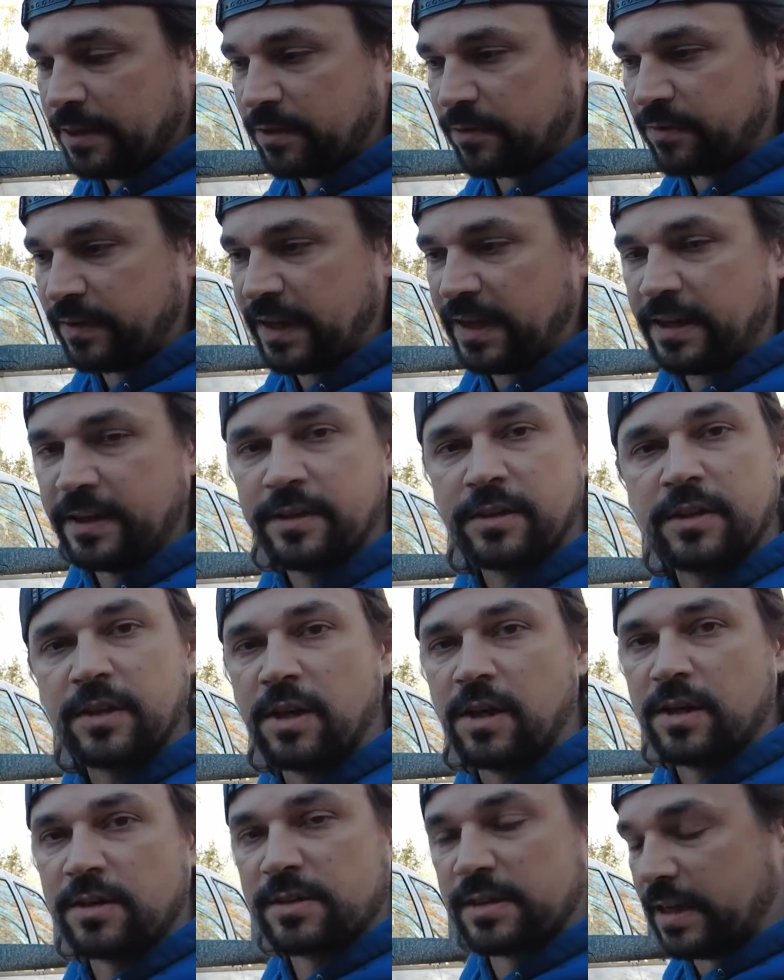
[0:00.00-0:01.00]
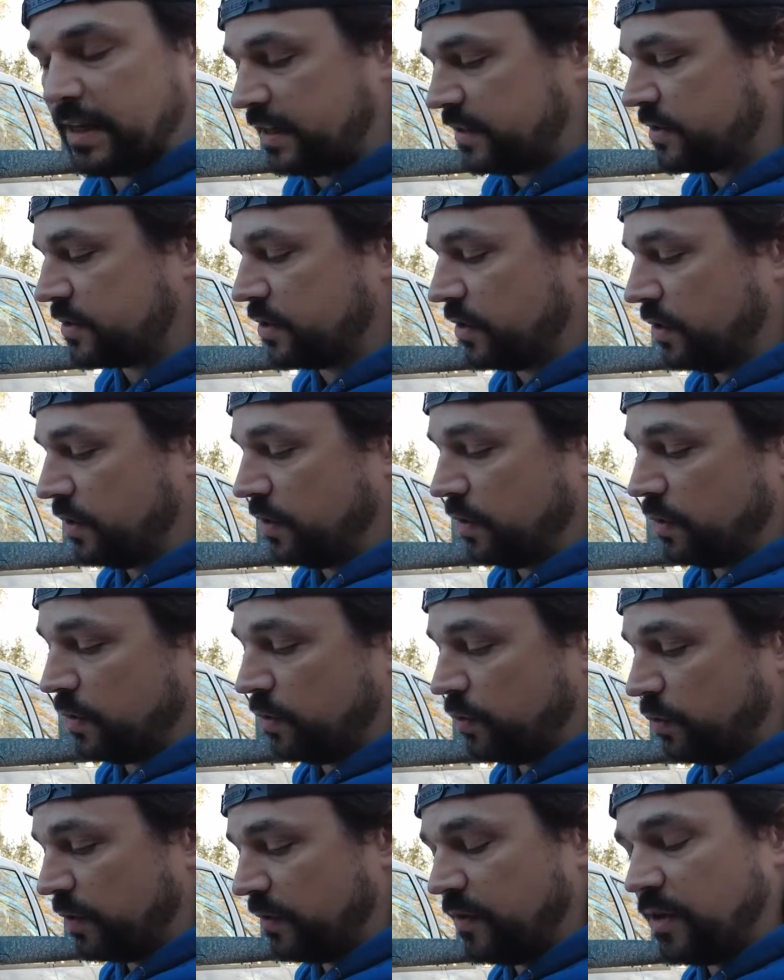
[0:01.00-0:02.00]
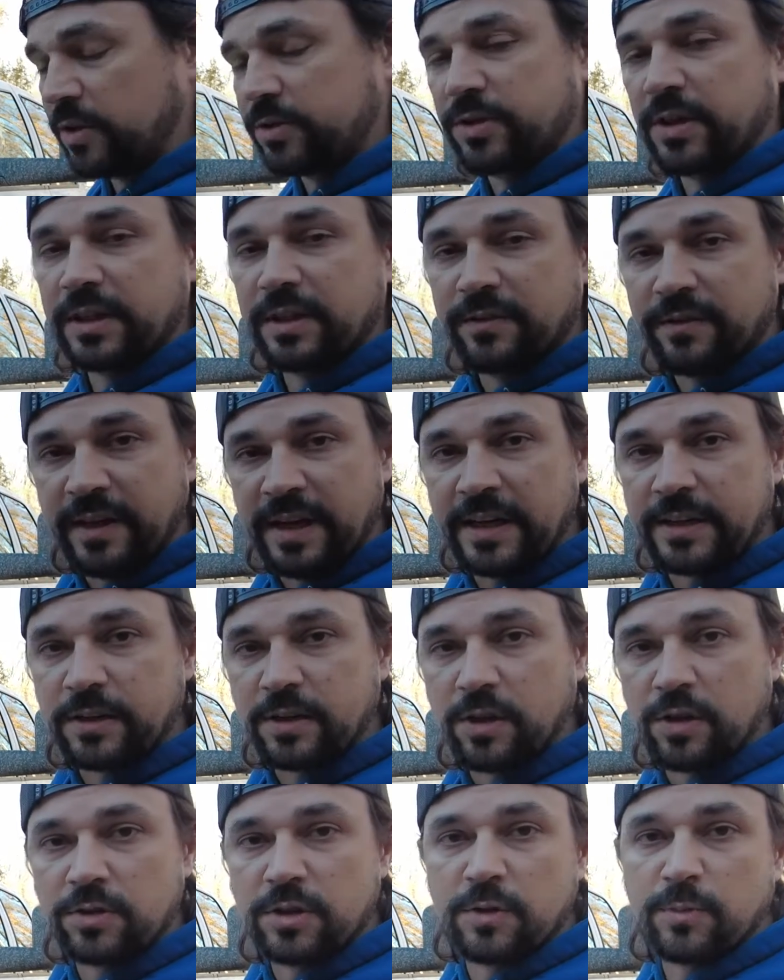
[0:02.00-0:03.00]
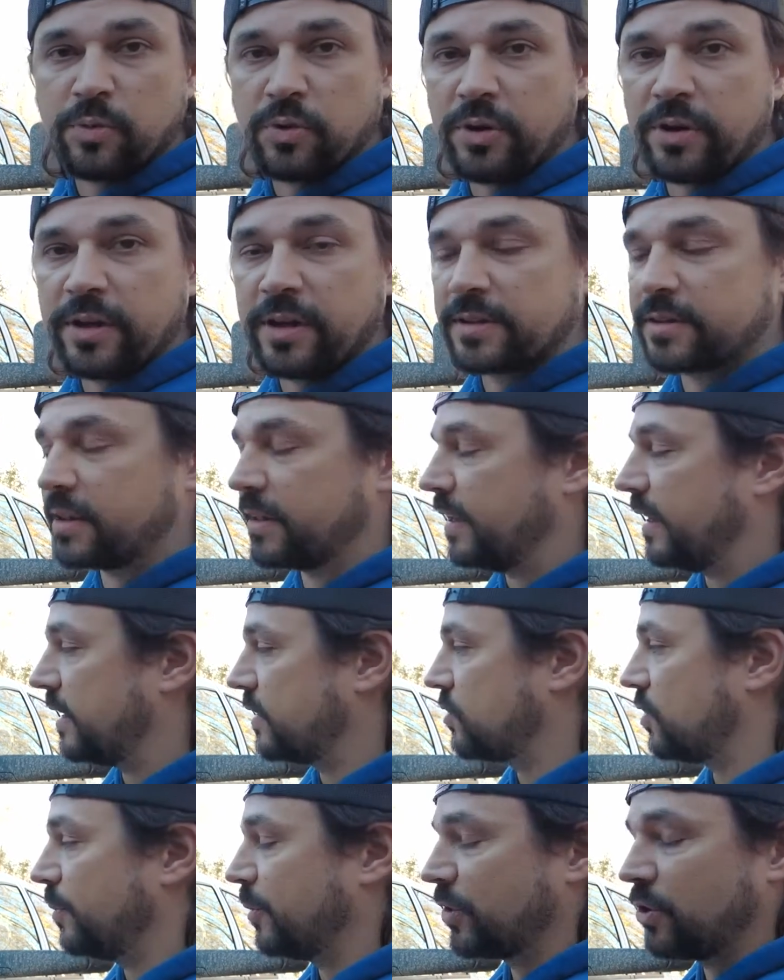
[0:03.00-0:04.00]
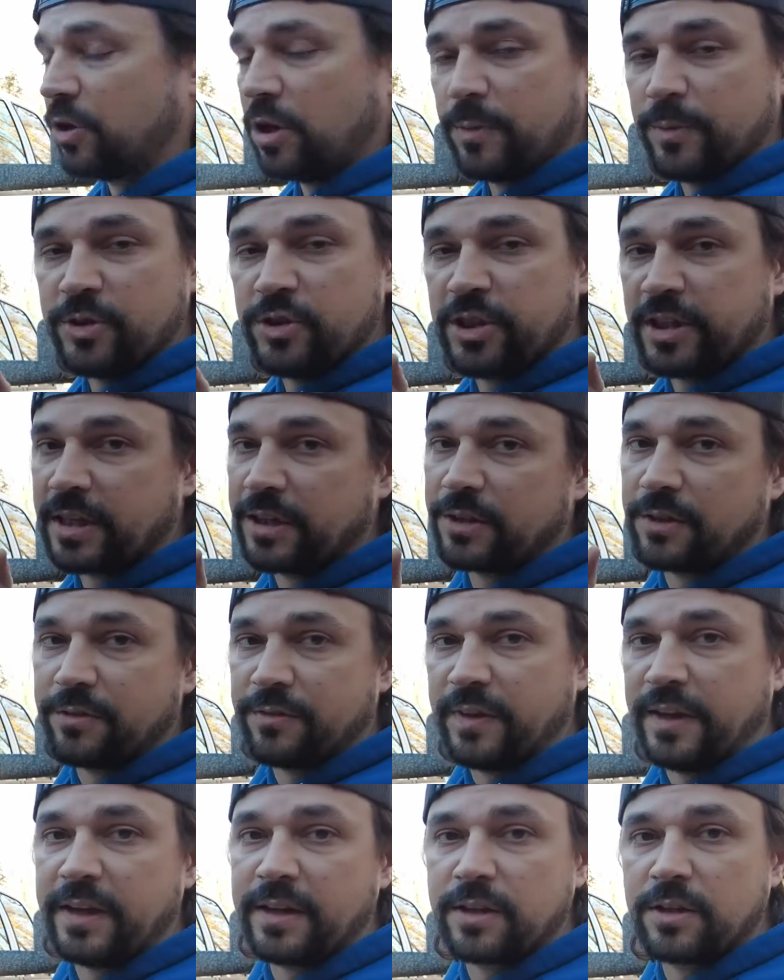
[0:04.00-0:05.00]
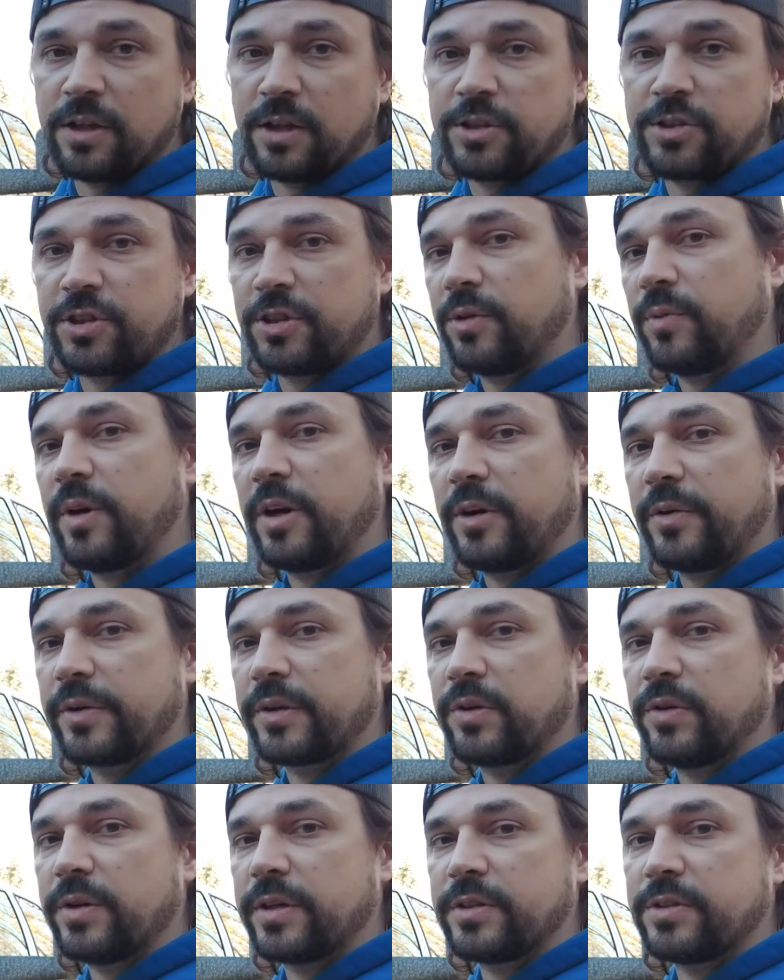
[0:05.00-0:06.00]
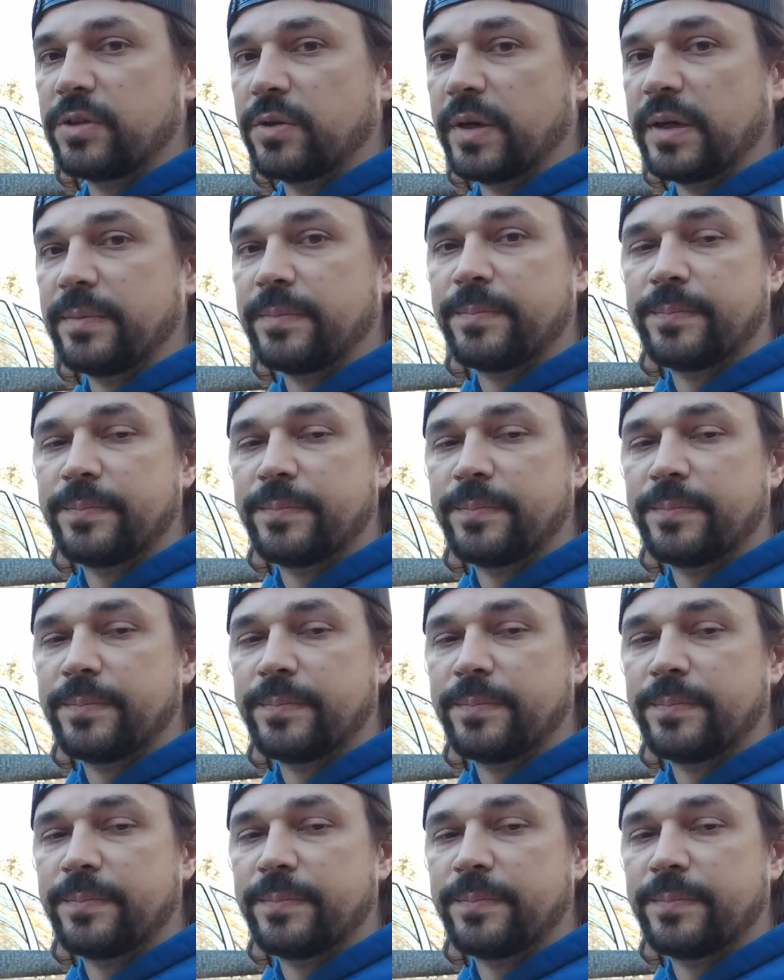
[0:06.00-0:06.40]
the fan to cause that. So we've also got the fan codes that are pointing us to that. So I'm gonna go up and check out the fan clutch and the wiring going to it.